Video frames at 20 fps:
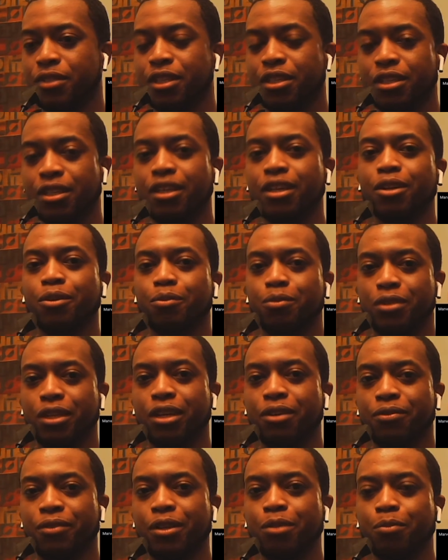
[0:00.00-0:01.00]
Yep,
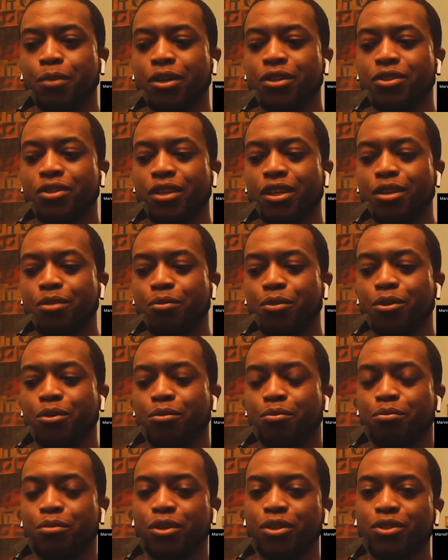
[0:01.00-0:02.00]
definitely must see
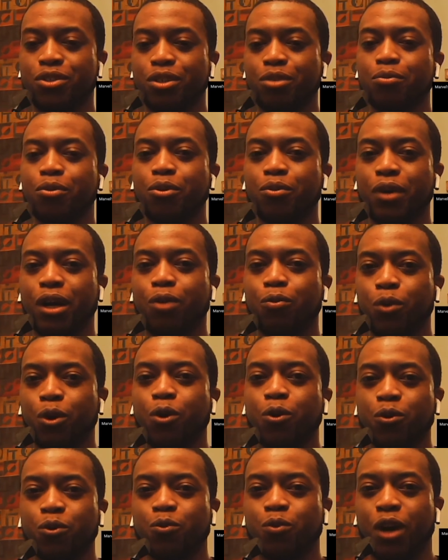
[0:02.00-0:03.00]
movie. must see movie. I
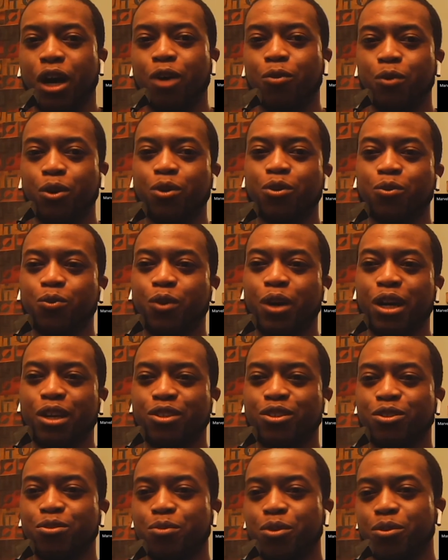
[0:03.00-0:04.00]
will I will
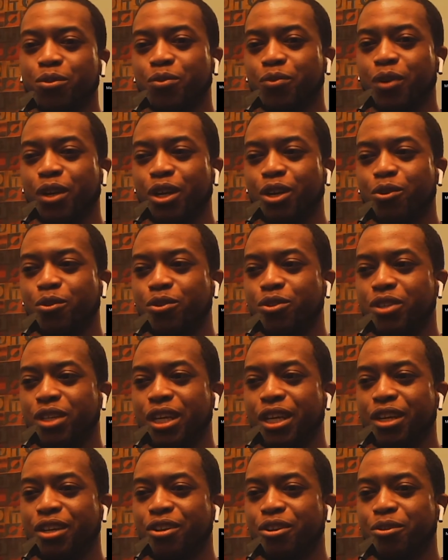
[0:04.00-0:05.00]
watch this movie. Where I go
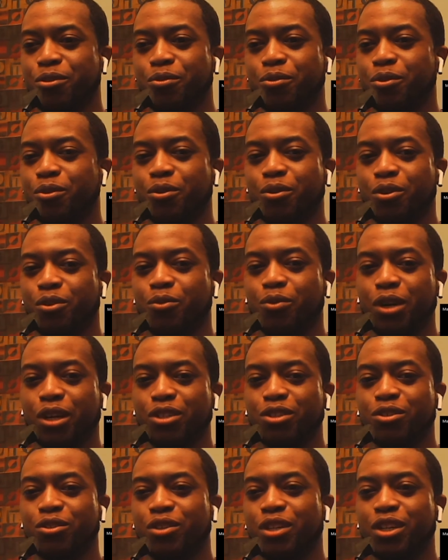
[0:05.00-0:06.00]
theater or, or
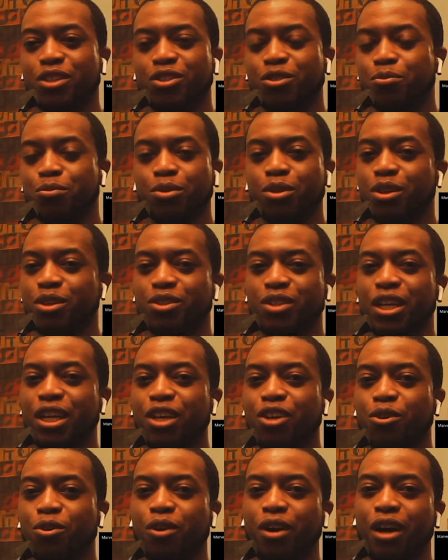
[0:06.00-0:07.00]
watch on Disney Plus,
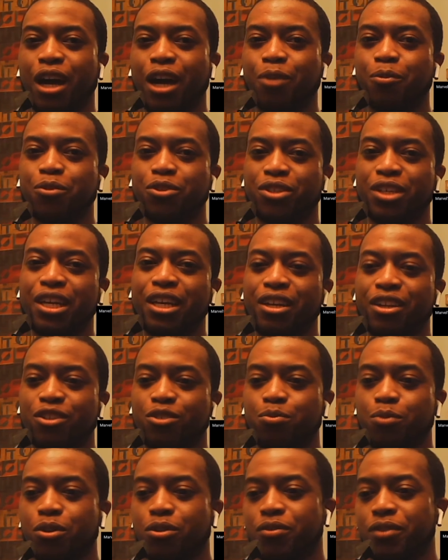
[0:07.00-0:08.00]
either or. I'm seeing
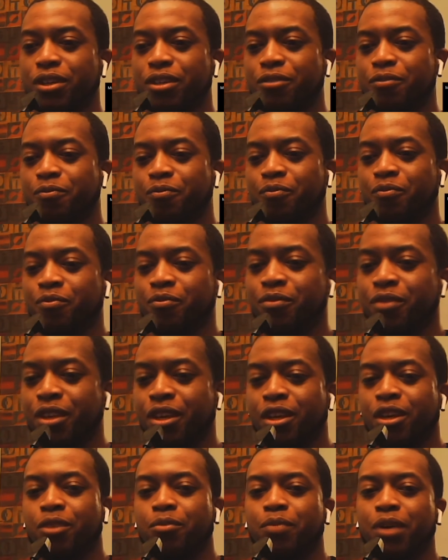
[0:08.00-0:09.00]
this movie.
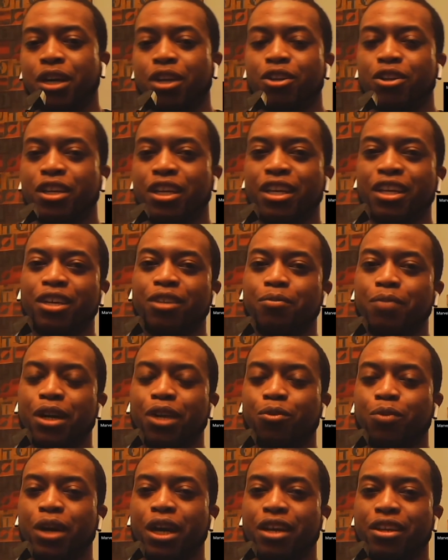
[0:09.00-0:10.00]
By the by
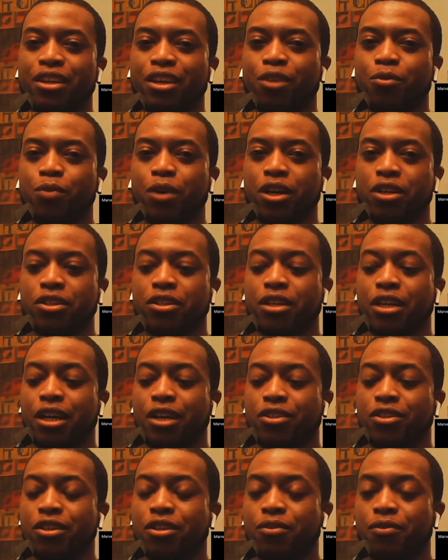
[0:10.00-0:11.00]
the way, I did watch
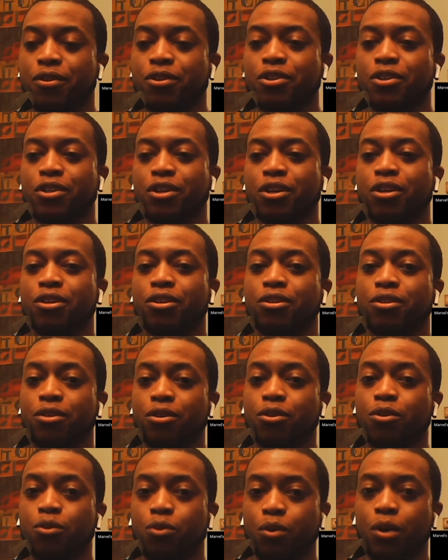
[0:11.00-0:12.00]
Godzilla vs Kong.
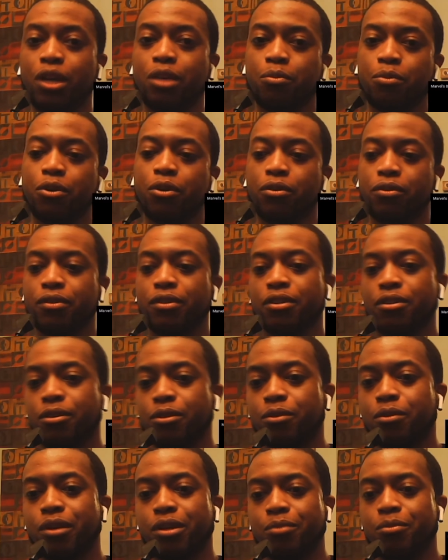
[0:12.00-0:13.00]
Great movie.
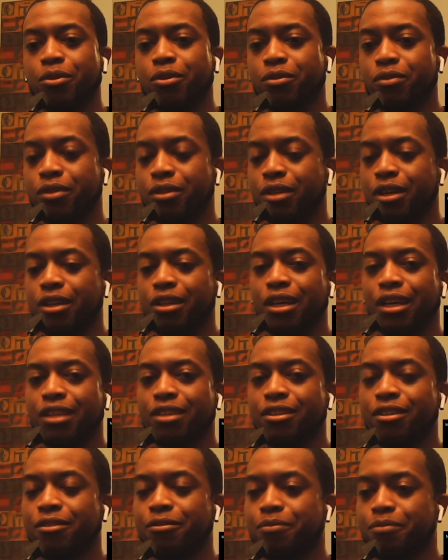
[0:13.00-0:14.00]
Great movie. I liked it.